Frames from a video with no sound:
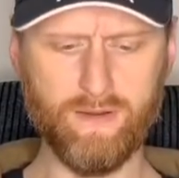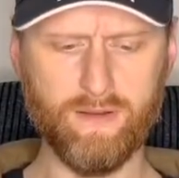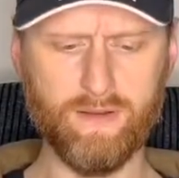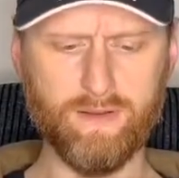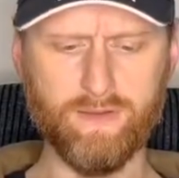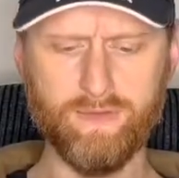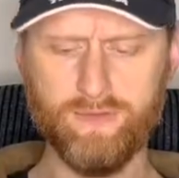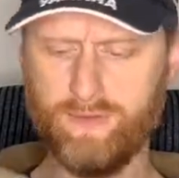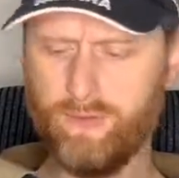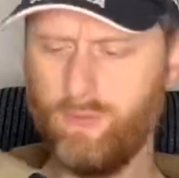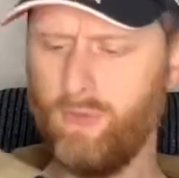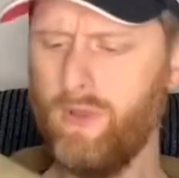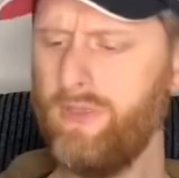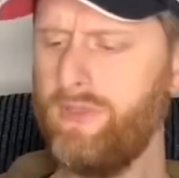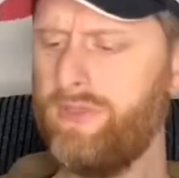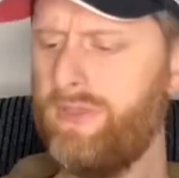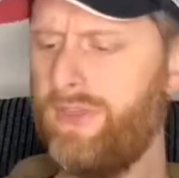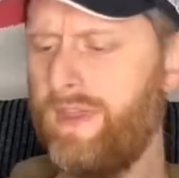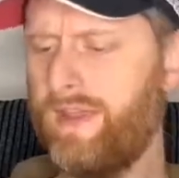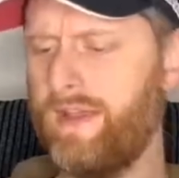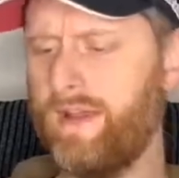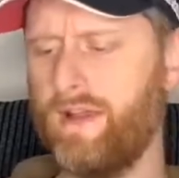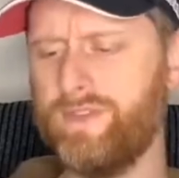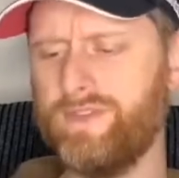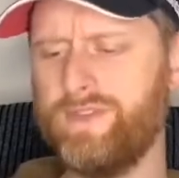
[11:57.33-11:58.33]
the one
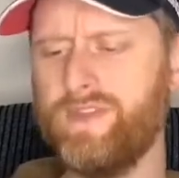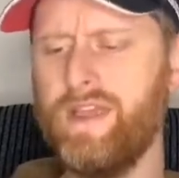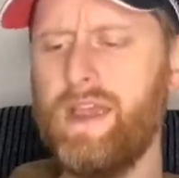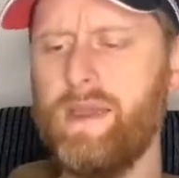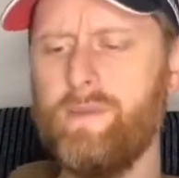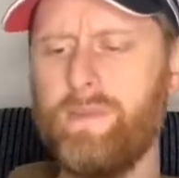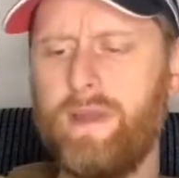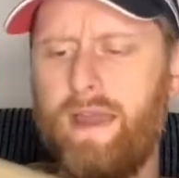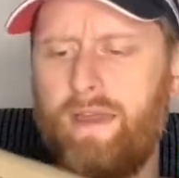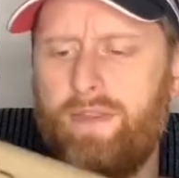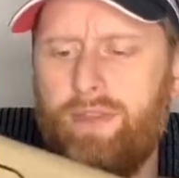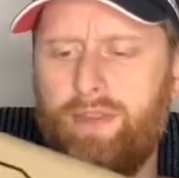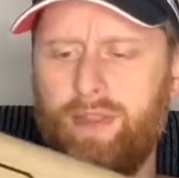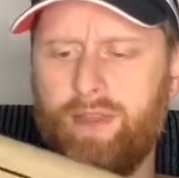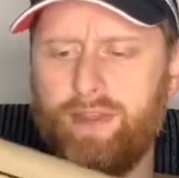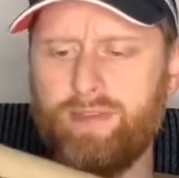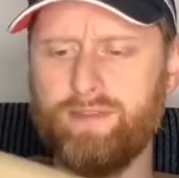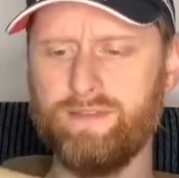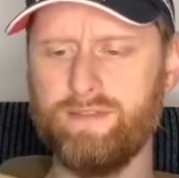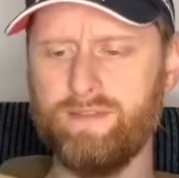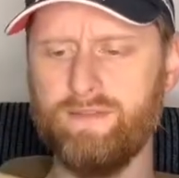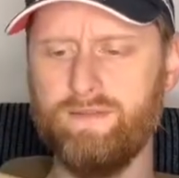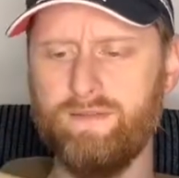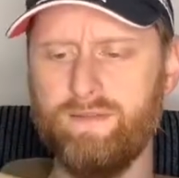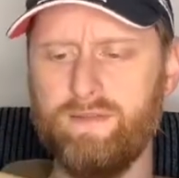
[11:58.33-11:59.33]
thing I'll say about this
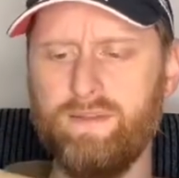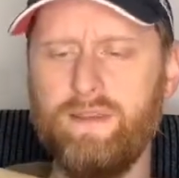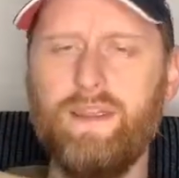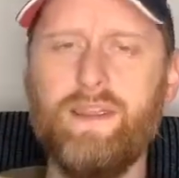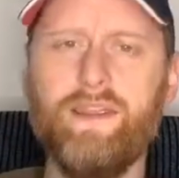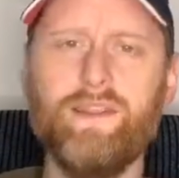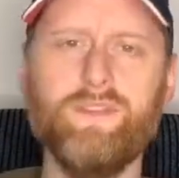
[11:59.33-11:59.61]
is